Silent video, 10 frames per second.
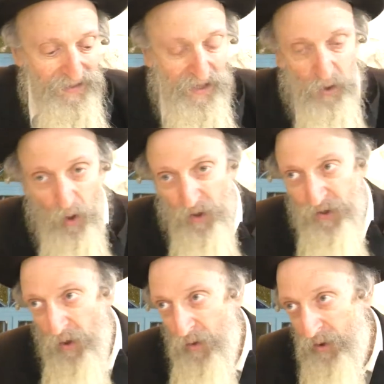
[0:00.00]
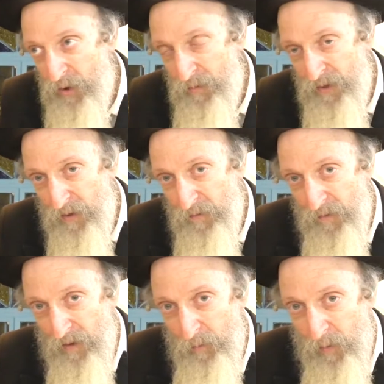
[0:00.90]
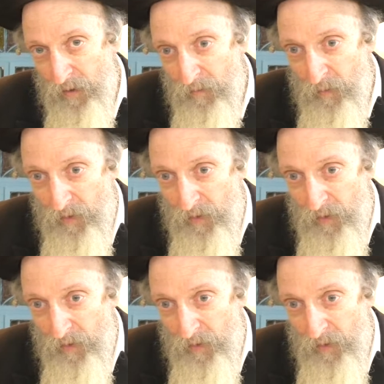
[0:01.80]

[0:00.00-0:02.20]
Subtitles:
says also in terms of when the